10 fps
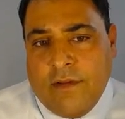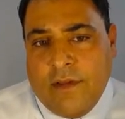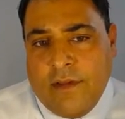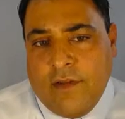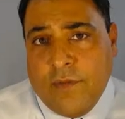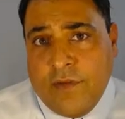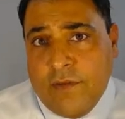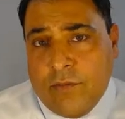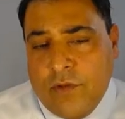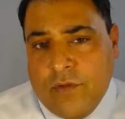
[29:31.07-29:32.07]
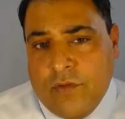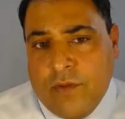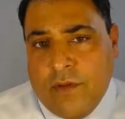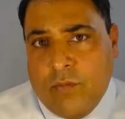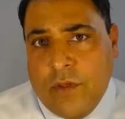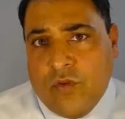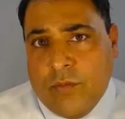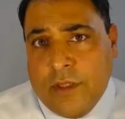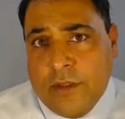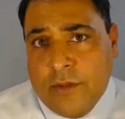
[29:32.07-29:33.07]
specific research with wheat
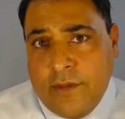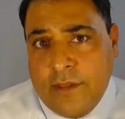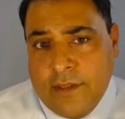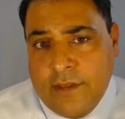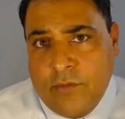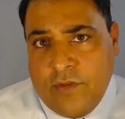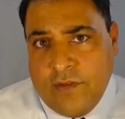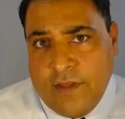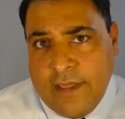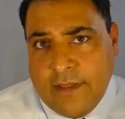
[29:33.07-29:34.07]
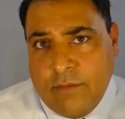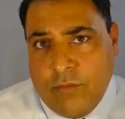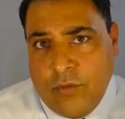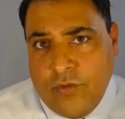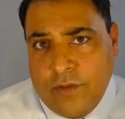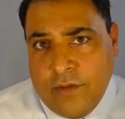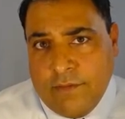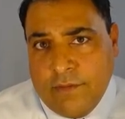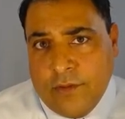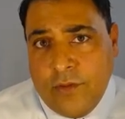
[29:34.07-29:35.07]
germ agglutinin, which is a lectin portion of
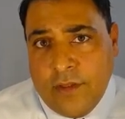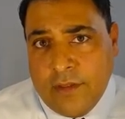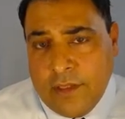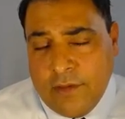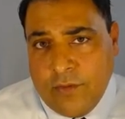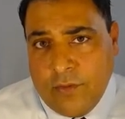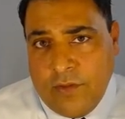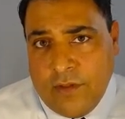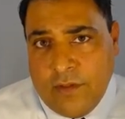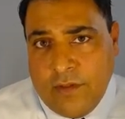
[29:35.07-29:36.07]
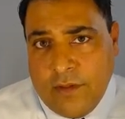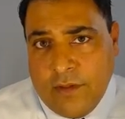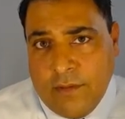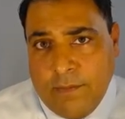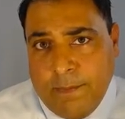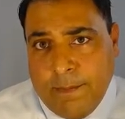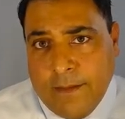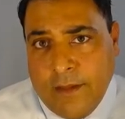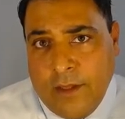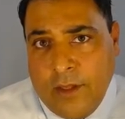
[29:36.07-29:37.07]
gluten not associated
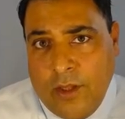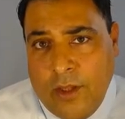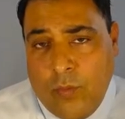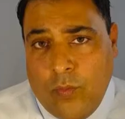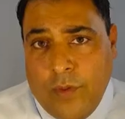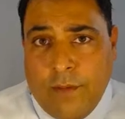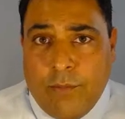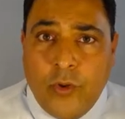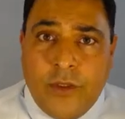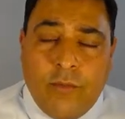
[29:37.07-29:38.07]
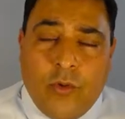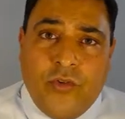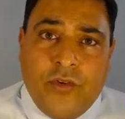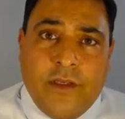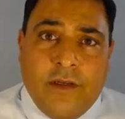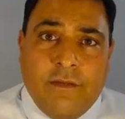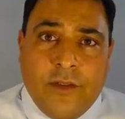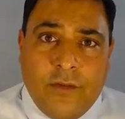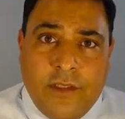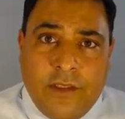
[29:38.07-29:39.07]
with the protein portion of
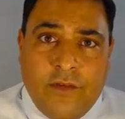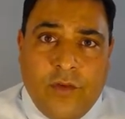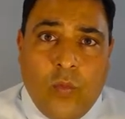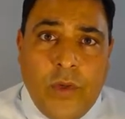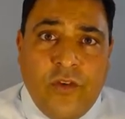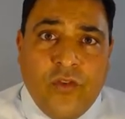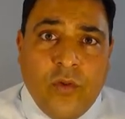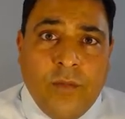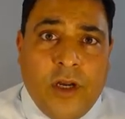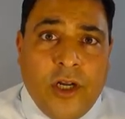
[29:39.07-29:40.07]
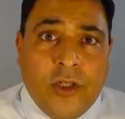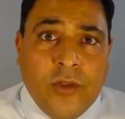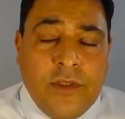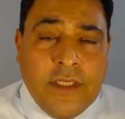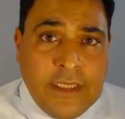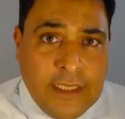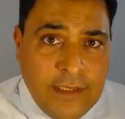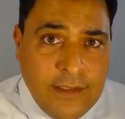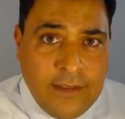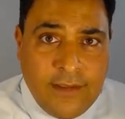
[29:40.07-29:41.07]
gluten. So wheat germ agglutinin,
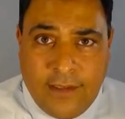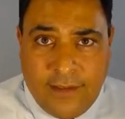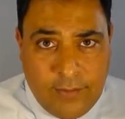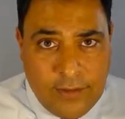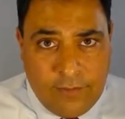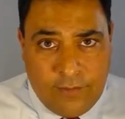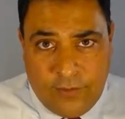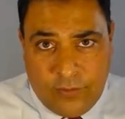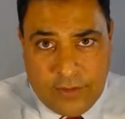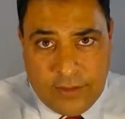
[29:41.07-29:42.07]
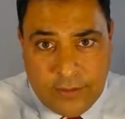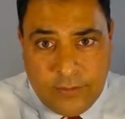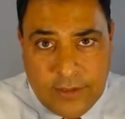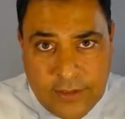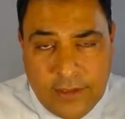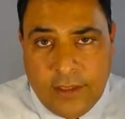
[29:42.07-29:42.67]
not to be confused with the gluten.